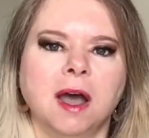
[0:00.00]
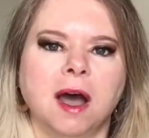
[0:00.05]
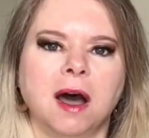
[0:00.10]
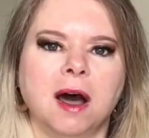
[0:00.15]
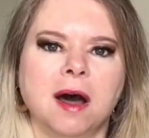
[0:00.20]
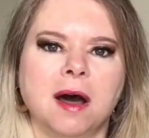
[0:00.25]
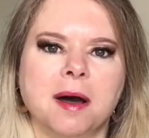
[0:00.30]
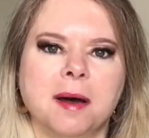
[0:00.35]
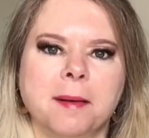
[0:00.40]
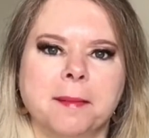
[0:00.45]

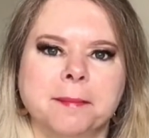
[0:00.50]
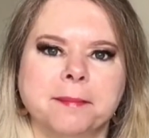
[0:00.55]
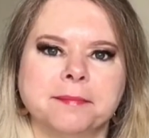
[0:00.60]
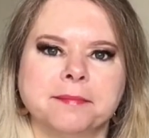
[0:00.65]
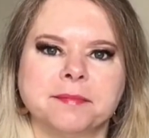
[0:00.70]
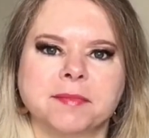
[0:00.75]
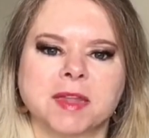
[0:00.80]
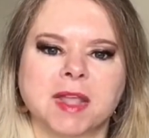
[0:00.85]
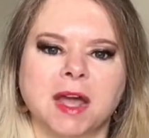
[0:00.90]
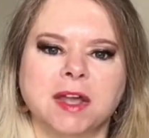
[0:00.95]

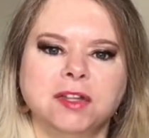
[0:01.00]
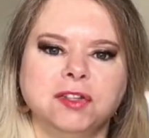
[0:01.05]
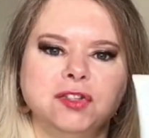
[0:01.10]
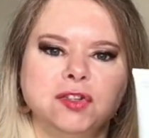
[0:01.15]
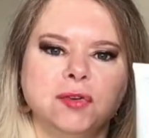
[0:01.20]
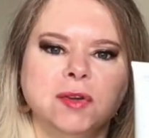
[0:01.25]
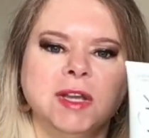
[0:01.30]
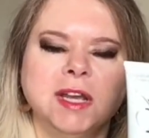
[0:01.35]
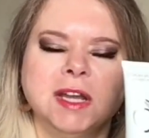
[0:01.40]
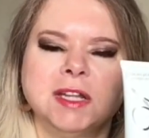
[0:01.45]
Um,
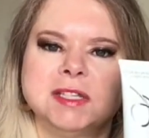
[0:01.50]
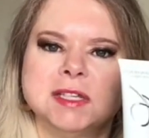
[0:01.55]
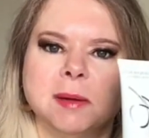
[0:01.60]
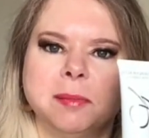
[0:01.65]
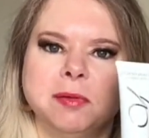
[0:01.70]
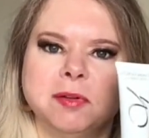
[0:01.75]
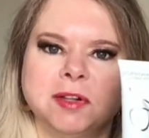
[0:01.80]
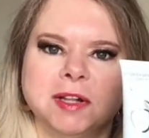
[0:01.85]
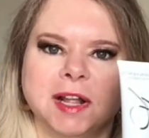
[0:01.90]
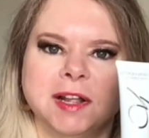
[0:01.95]
doing a
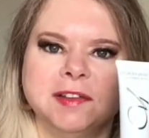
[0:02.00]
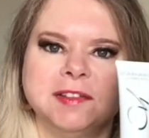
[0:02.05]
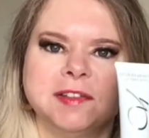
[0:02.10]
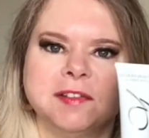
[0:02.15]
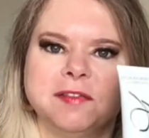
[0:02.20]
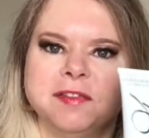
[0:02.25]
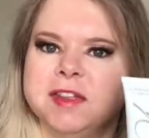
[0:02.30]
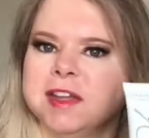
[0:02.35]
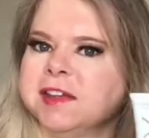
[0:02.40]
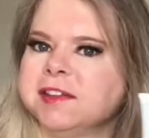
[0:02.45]
double cleanse
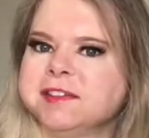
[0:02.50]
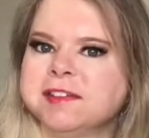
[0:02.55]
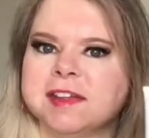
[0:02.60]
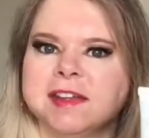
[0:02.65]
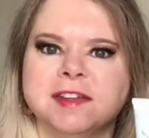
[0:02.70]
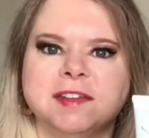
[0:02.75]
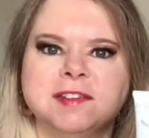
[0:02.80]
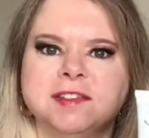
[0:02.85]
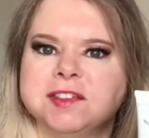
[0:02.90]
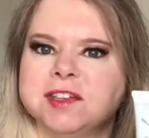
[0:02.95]
of this
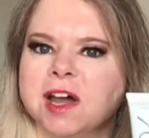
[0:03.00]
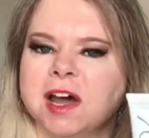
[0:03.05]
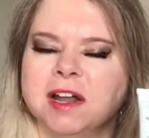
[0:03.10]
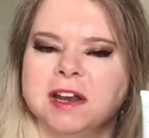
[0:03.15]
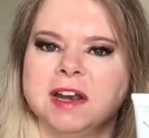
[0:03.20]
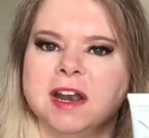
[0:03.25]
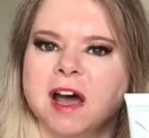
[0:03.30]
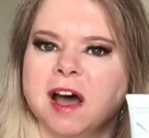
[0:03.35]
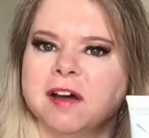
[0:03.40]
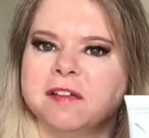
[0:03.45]
is
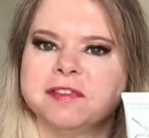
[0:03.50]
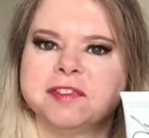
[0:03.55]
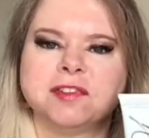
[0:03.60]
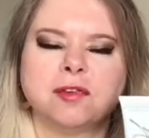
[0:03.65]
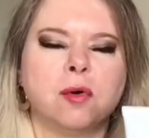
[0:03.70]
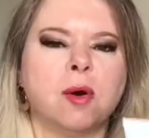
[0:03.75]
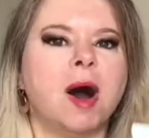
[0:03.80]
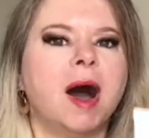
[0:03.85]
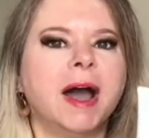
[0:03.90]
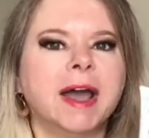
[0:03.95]
enough.
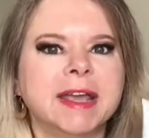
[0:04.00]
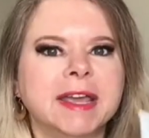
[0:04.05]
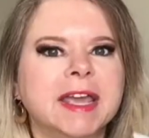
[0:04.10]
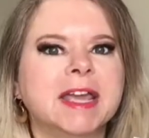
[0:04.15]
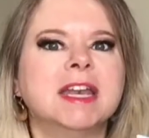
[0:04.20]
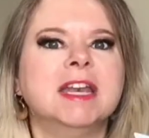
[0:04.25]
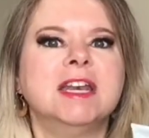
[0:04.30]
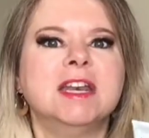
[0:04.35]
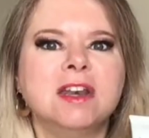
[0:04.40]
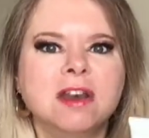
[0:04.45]
So I
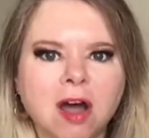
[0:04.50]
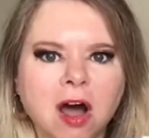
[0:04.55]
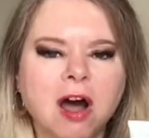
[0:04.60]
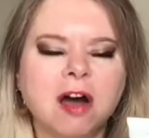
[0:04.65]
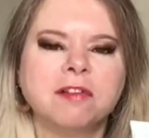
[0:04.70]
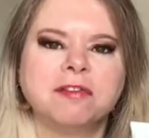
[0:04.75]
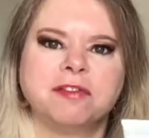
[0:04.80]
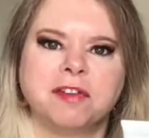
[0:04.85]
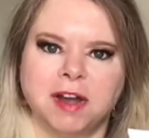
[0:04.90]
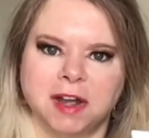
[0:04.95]

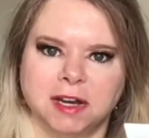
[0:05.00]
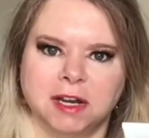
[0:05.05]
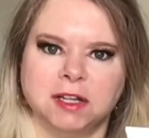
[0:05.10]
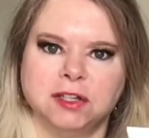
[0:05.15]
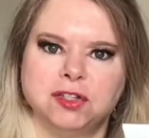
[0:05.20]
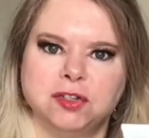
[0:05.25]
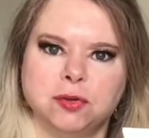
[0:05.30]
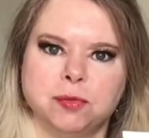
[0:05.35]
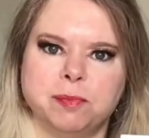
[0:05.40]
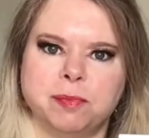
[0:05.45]
cannot find a
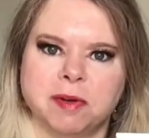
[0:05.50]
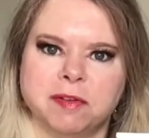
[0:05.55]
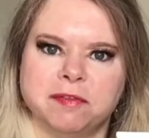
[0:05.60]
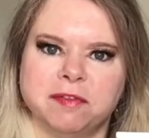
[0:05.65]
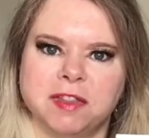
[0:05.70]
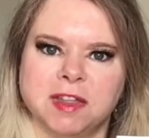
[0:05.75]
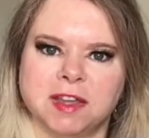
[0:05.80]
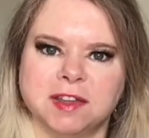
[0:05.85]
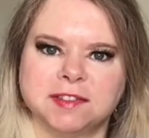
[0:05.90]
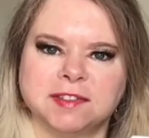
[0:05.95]
dupe
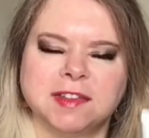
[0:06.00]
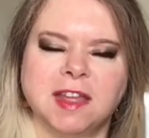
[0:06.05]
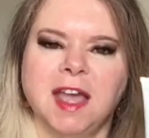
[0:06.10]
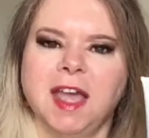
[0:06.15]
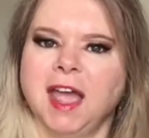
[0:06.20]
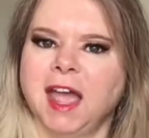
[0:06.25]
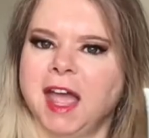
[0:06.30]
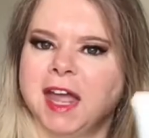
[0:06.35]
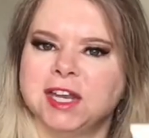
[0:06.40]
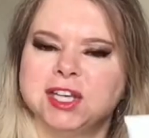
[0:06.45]
of this.
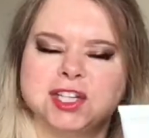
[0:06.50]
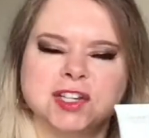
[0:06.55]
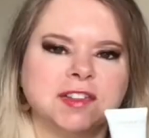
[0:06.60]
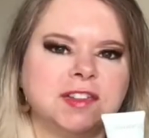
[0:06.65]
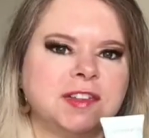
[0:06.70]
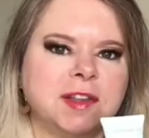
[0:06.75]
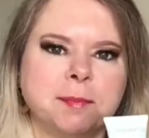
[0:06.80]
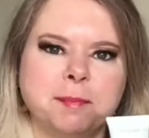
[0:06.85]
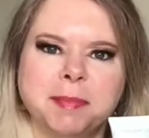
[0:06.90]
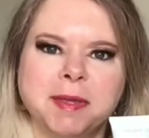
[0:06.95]
And
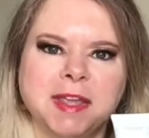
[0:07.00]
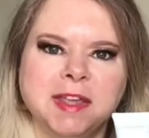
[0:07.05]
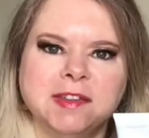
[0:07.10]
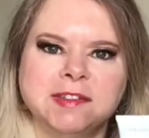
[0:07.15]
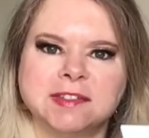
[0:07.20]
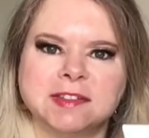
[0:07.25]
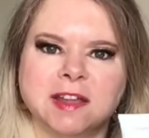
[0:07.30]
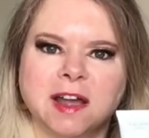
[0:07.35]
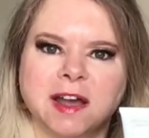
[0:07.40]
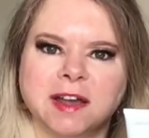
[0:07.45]
just a pea
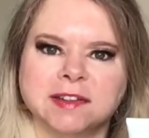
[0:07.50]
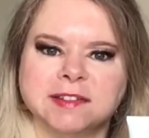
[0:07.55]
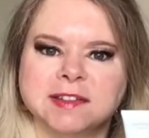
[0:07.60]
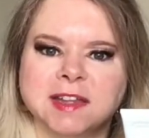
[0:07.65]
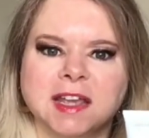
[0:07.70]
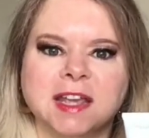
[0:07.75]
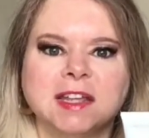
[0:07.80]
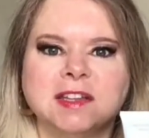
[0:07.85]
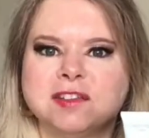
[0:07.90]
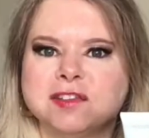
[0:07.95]
size,
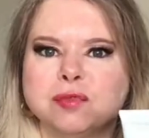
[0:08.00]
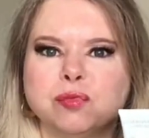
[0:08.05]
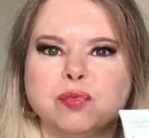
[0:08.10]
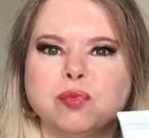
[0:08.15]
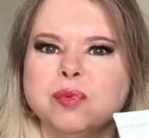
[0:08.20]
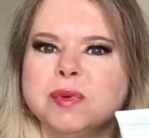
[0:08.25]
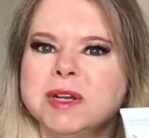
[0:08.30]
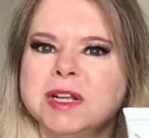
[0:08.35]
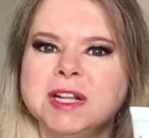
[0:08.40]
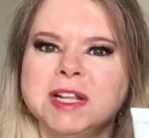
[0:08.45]
it's
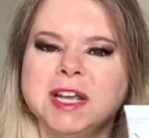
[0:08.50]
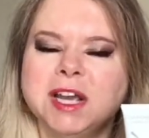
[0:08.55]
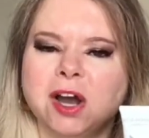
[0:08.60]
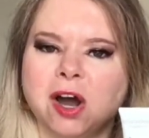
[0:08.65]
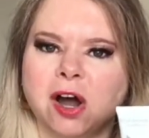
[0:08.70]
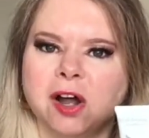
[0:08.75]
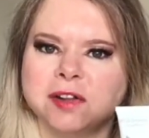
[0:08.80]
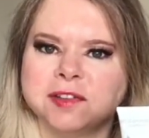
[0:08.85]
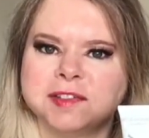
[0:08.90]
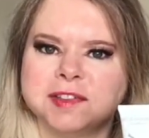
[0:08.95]
really
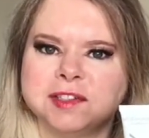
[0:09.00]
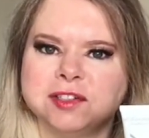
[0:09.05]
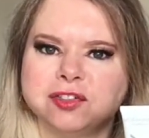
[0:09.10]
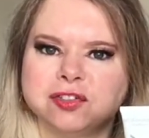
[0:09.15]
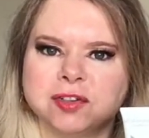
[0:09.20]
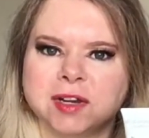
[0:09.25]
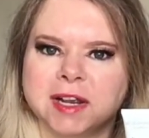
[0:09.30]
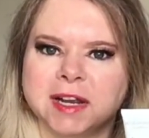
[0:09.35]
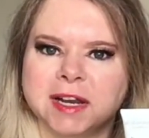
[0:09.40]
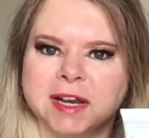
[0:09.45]

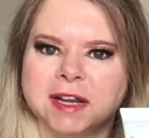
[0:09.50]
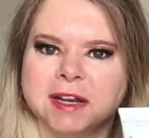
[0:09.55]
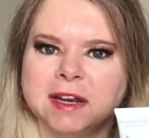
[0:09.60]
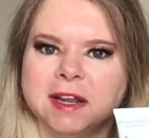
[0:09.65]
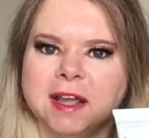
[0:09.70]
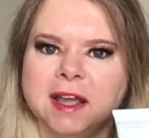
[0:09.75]
concentrated.